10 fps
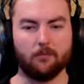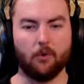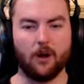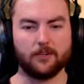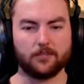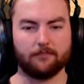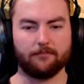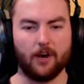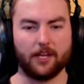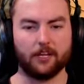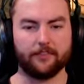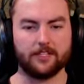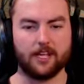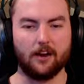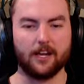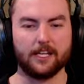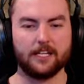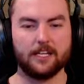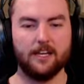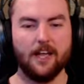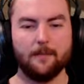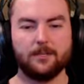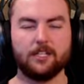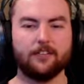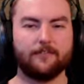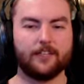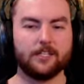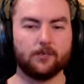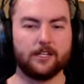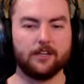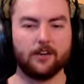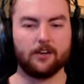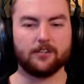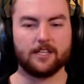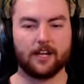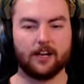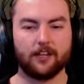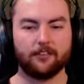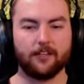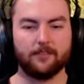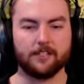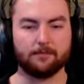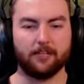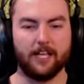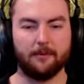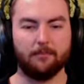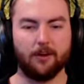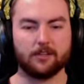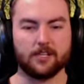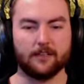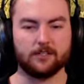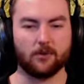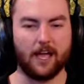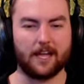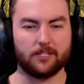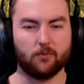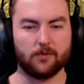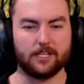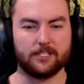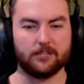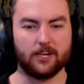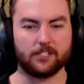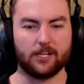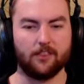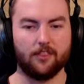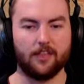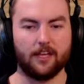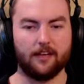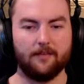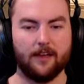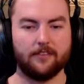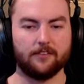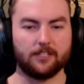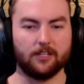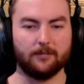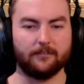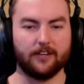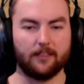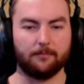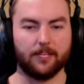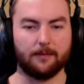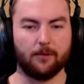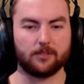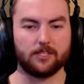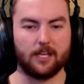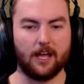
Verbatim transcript: while you're sort of fighting over this area here, particularly for these windows, that kind of thing, and this planter box, and then sort of towards that direction there. There's a little bit of another planter box there